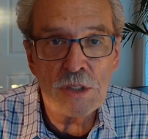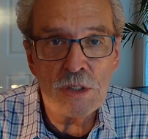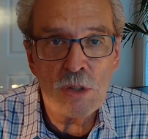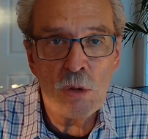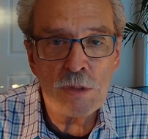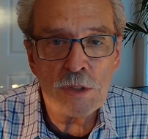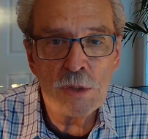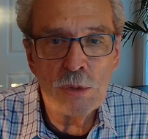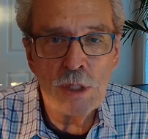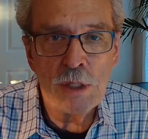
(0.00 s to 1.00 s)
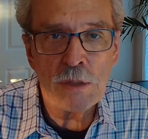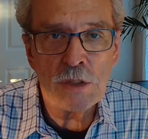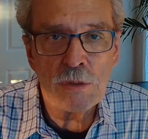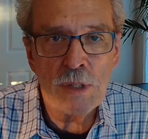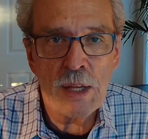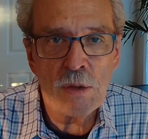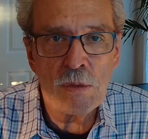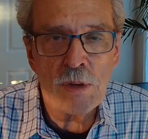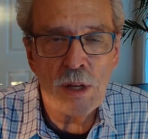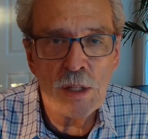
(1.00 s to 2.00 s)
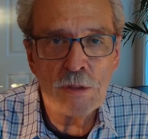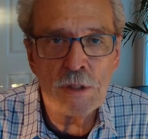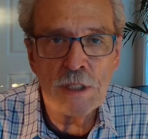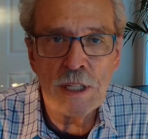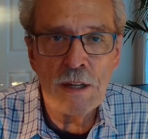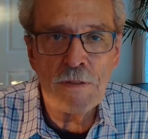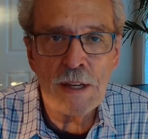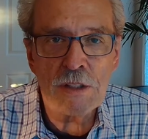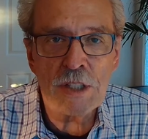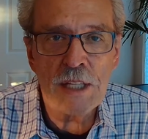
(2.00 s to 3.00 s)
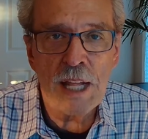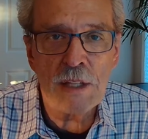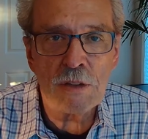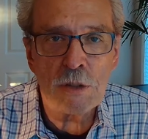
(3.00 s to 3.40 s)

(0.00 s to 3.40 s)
So over two years, you've got over $110,000